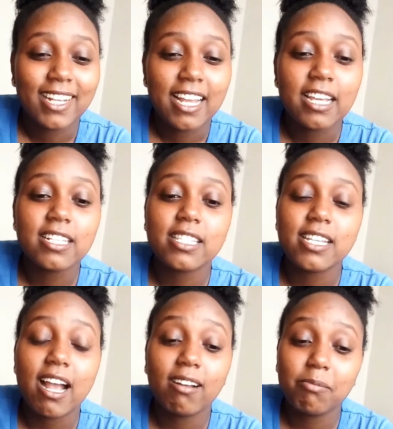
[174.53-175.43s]
His
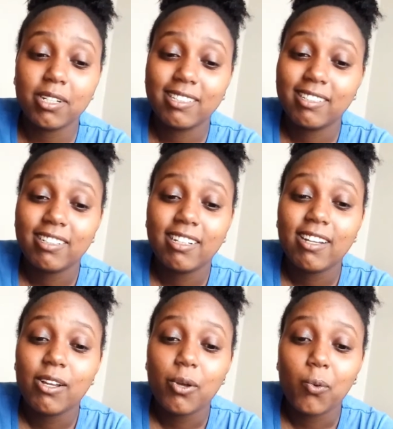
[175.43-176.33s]
charm
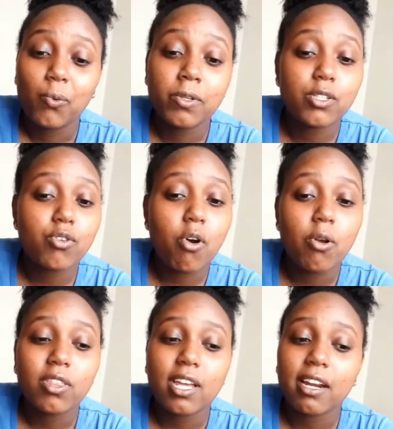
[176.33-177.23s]
was
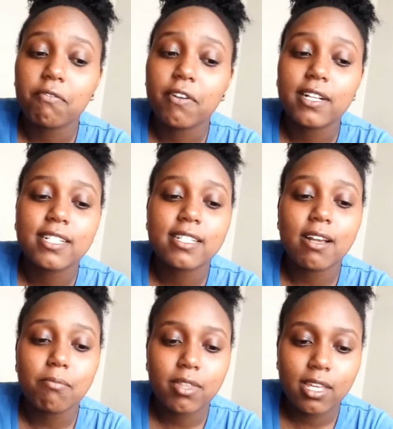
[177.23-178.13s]
strong that I felt
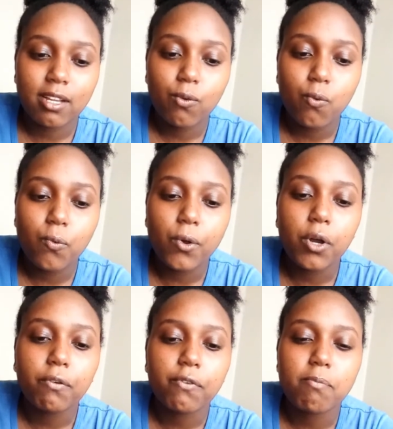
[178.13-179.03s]
something
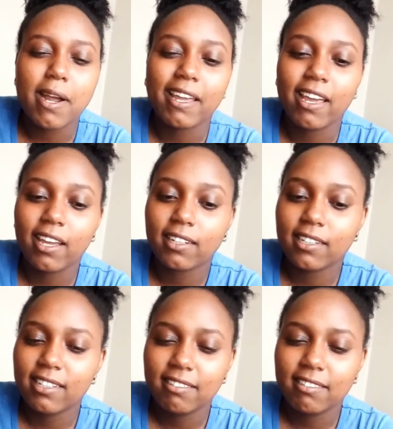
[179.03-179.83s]
walk from my head